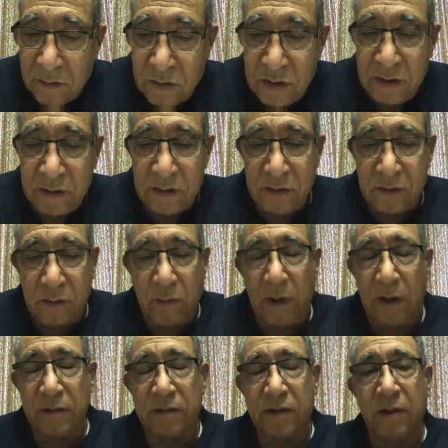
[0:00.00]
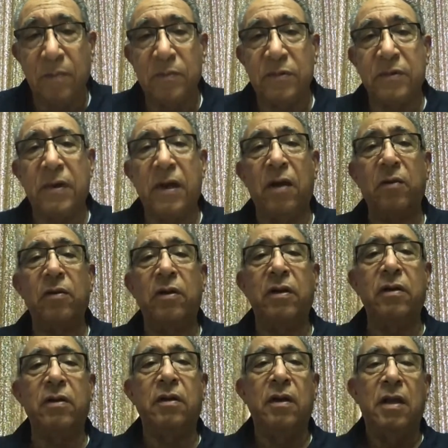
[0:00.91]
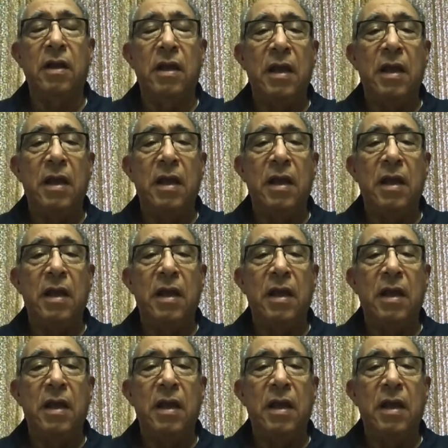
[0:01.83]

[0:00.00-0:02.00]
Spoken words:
Jesus Christ comes down.